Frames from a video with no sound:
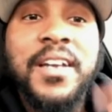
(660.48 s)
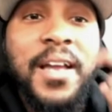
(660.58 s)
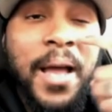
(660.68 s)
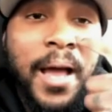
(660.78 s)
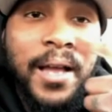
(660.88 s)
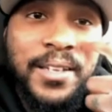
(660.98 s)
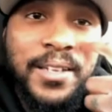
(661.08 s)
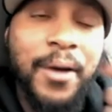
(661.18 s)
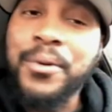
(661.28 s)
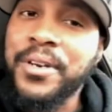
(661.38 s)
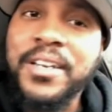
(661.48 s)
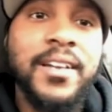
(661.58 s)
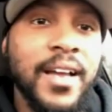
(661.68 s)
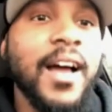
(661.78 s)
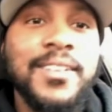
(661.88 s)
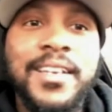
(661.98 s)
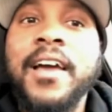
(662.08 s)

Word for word: Mm. I would have. I